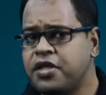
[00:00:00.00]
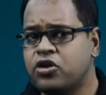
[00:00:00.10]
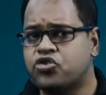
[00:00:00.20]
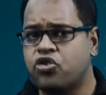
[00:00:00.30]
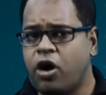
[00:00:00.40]
is
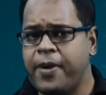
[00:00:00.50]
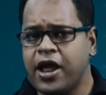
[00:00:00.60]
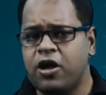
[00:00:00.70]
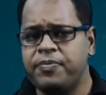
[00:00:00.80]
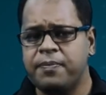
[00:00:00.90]
the
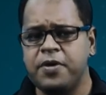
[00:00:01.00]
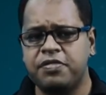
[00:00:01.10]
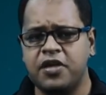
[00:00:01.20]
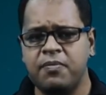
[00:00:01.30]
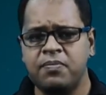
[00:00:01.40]
drawback of the
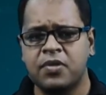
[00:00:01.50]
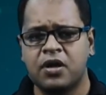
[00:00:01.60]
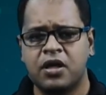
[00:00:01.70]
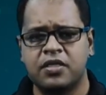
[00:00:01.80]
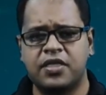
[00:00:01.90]
PCM?
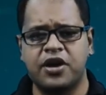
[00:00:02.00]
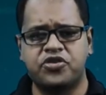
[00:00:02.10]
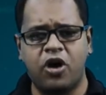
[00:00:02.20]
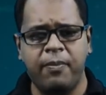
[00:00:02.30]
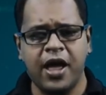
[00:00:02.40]
The
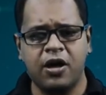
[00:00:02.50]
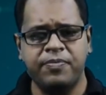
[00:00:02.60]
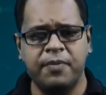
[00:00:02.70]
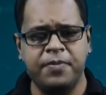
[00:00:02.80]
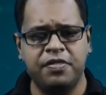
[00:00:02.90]
drawback
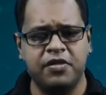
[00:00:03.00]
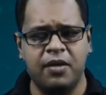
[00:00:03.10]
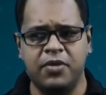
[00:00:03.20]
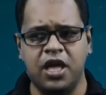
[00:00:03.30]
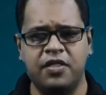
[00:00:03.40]
of the
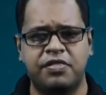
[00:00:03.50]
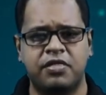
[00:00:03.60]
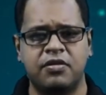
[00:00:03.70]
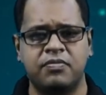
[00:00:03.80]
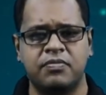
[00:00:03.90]
PCM
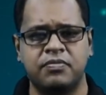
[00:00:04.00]
is